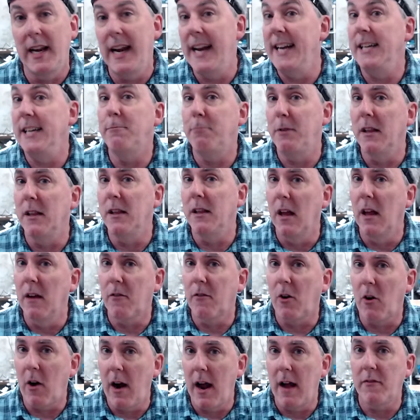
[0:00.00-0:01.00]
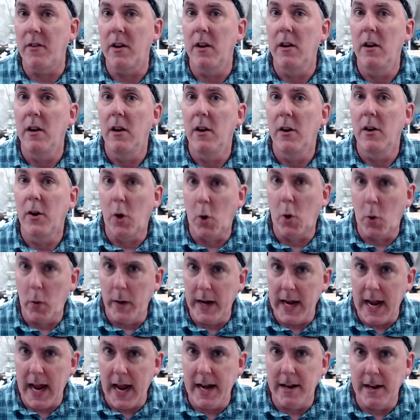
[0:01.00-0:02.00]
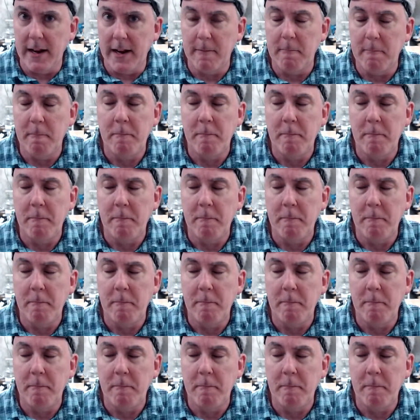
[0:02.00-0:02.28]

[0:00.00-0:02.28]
H.P. Lovecraft created.